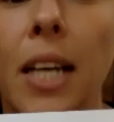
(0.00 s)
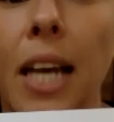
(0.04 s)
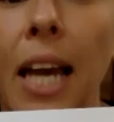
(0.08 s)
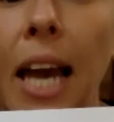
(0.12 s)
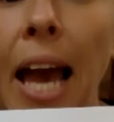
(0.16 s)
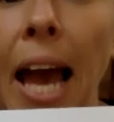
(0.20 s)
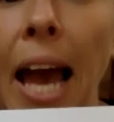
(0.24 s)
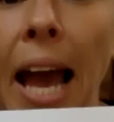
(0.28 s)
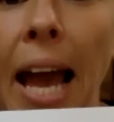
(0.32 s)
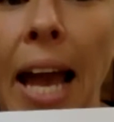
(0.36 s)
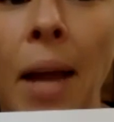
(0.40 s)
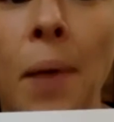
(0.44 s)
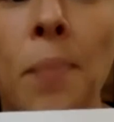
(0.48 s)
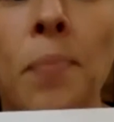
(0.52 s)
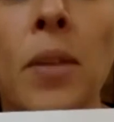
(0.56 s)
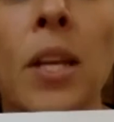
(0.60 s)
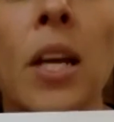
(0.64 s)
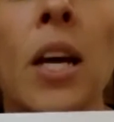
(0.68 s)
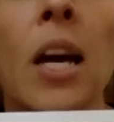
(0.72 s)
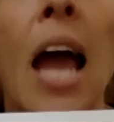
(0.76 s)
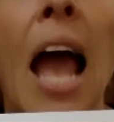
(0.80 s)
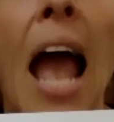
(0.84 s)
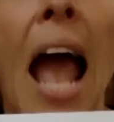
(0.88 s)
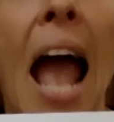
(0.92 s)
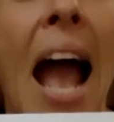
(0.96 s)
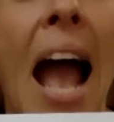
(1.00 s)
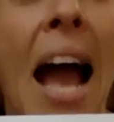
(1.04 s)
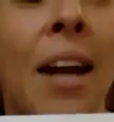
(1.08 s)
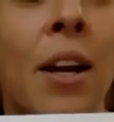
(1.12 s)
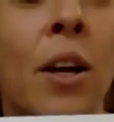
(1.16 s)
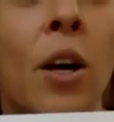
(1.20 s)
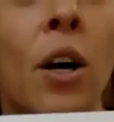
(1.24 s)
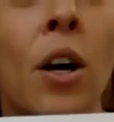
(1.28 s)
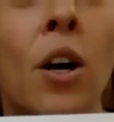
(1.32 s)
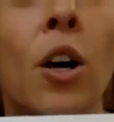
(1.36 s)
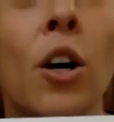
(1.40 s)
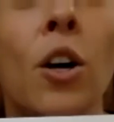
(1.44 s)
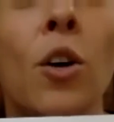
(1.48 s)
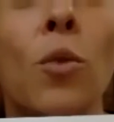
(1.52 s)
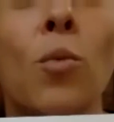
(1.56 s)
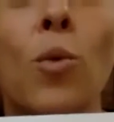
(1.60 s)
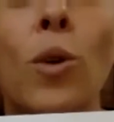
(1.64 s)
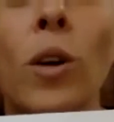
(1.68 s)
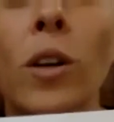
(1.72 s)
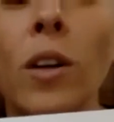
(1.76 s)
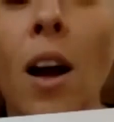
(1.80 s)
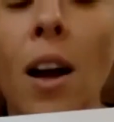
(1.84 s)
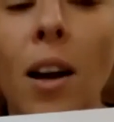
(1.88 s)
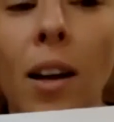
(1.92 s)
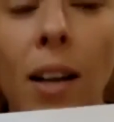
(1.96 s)
Okay? And
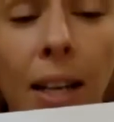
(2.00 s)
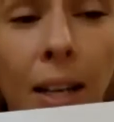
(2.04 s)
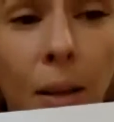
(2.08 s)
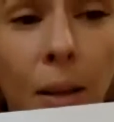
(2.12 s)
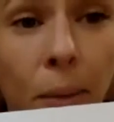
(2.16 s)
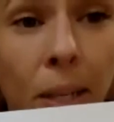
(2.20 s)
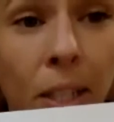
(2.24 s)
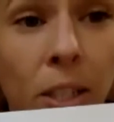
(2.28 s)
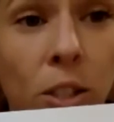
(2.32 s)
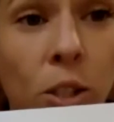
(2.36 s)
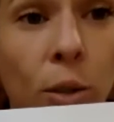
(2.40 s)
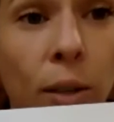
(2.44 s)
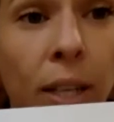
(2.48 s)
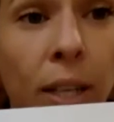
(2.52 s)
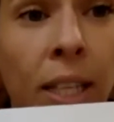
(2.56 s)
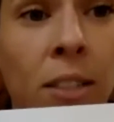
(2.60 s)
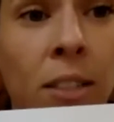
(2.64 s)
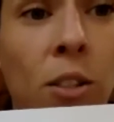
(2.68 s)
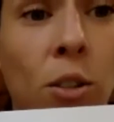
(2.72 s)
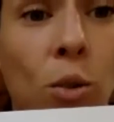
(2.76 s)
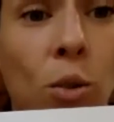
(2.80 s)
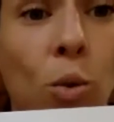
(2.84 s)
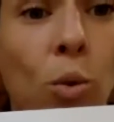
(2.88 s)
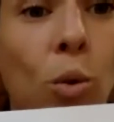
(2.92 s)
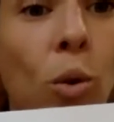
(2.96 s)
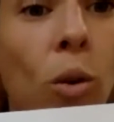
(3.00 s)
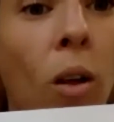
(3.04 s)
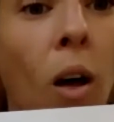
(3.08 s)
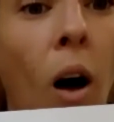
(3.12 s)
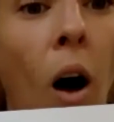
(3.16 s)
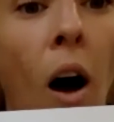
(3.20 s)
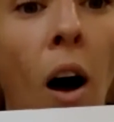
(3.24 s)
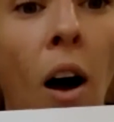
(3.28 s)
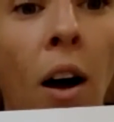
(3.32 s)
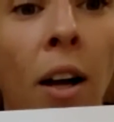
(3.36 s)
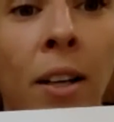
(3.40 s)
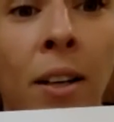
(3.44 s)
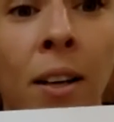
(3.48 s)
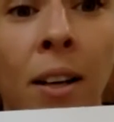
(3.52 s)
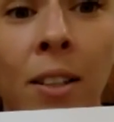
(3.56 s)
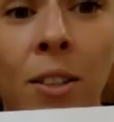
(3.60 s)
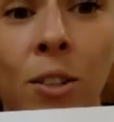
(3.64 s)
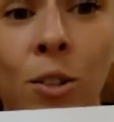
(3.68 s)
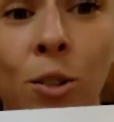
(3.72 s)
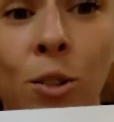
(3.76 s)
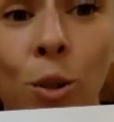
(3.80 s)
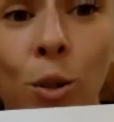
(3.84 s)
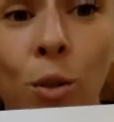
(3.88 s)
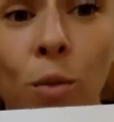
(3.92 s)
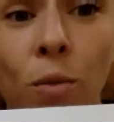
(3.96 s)
we're not going to be doing school on
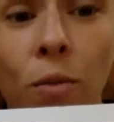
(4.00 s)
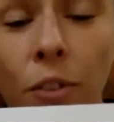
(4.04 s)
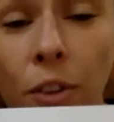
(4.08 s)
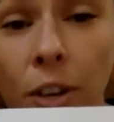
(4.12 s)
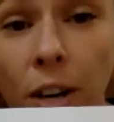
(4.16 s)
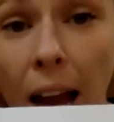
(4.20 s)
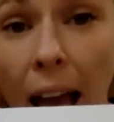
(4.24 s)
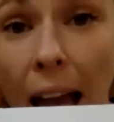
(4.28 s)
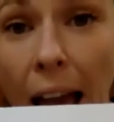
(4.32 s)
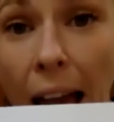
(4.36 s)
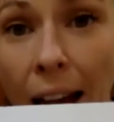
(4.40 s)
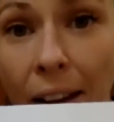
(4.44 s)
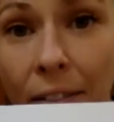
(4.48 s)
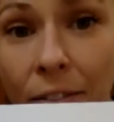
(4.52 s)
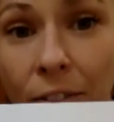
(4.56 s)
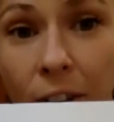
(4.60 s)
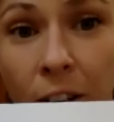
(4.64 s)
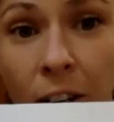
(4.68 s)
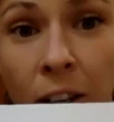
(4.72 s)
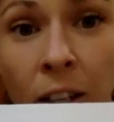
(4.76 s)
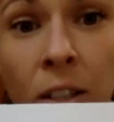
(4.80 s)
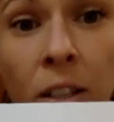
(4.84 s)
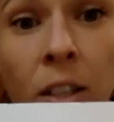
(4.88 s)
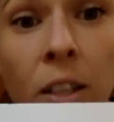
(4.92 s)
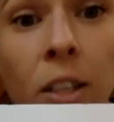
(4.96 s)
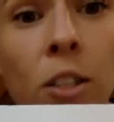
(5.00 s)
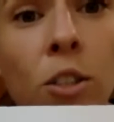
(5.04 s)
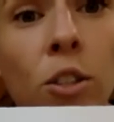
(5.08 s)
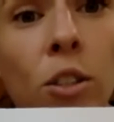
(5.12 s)
Zoom forever,